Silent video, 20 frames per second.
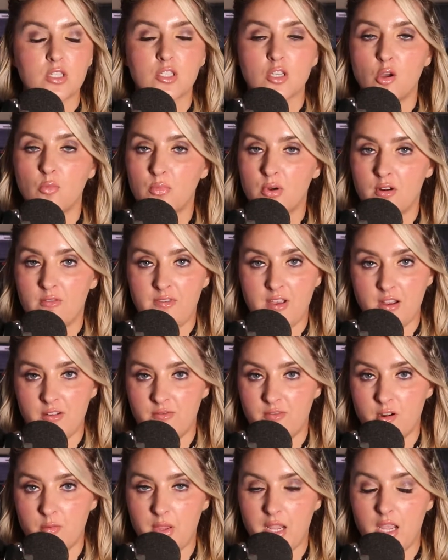so
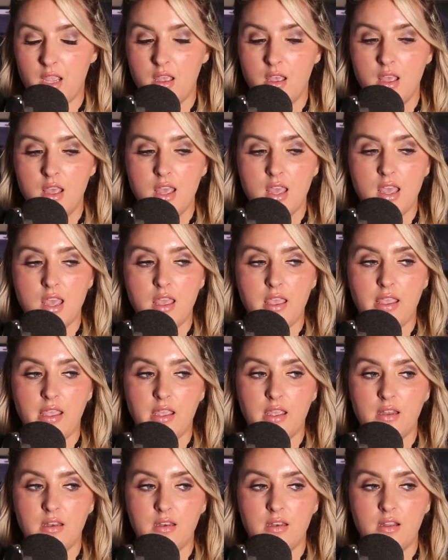profound for me.
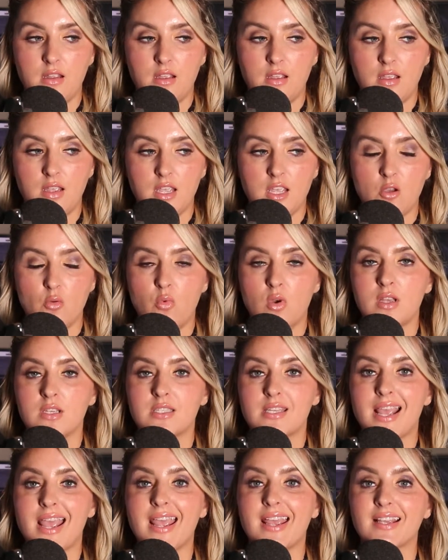And it
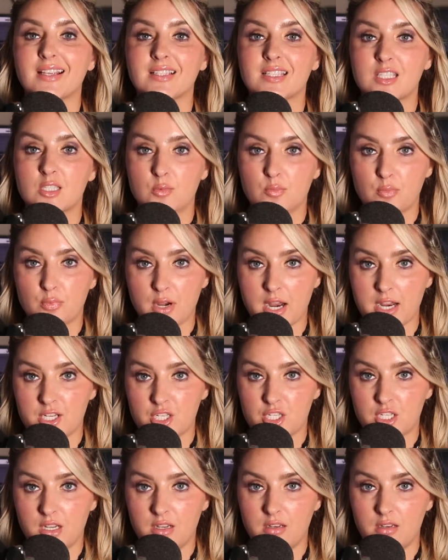was
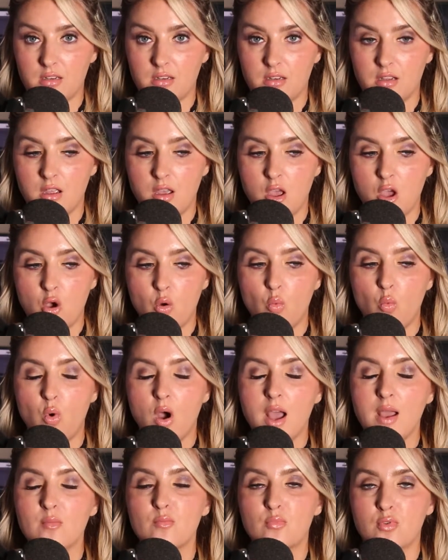expression.
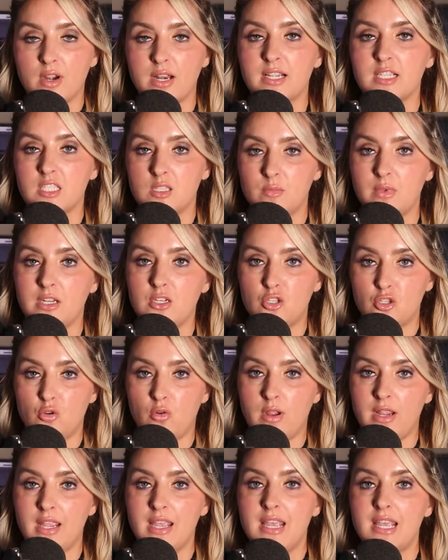What brings me
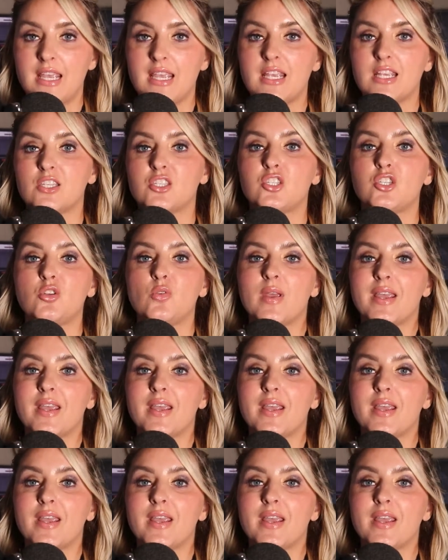joy is to